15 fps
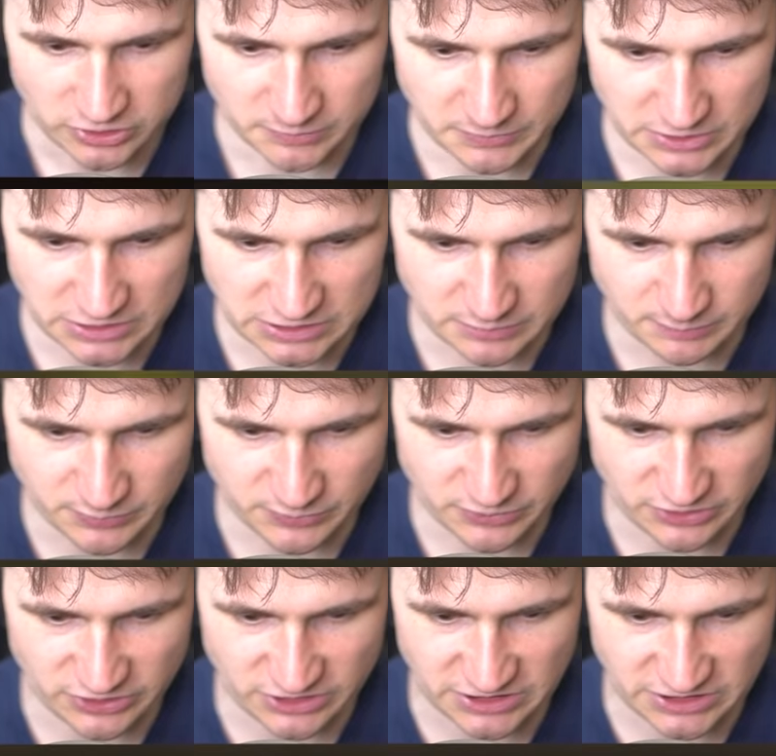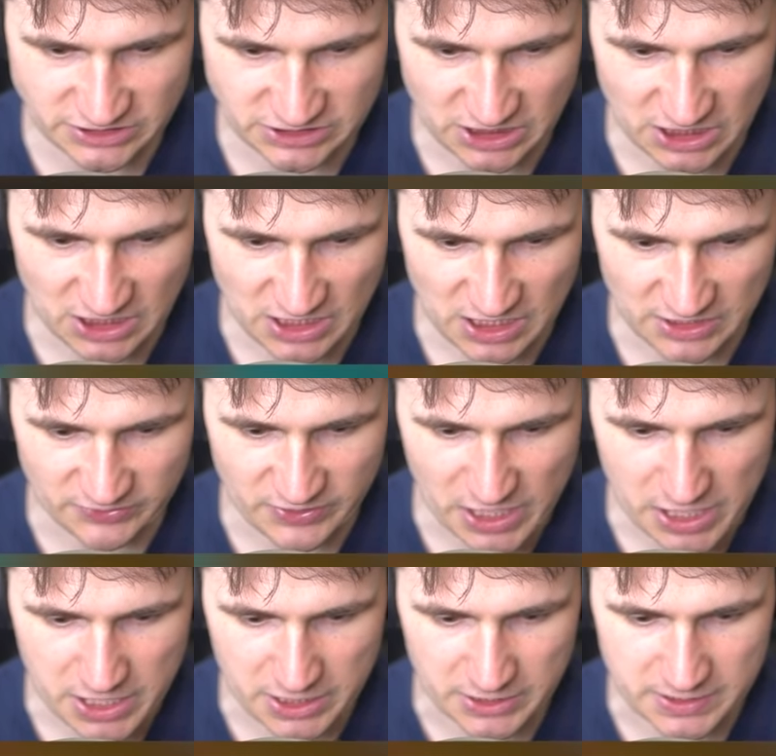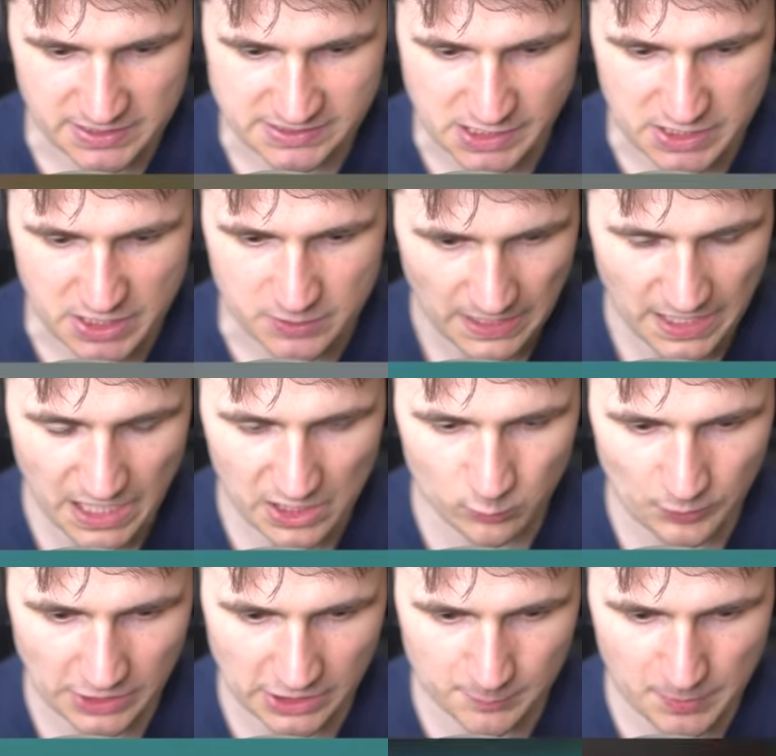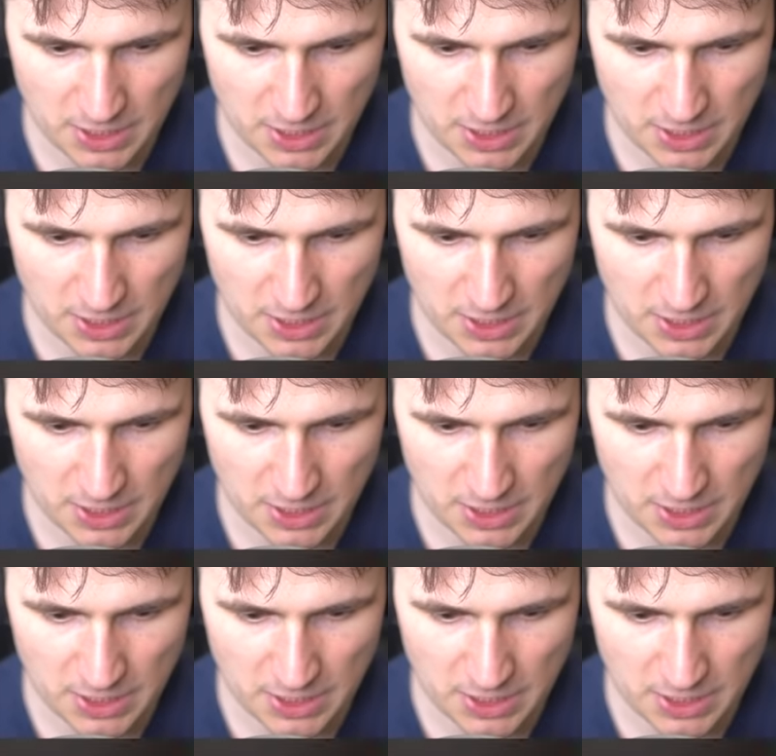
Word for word: Come on. Yes. Oh, did I hit it? Yes, I did. And we got a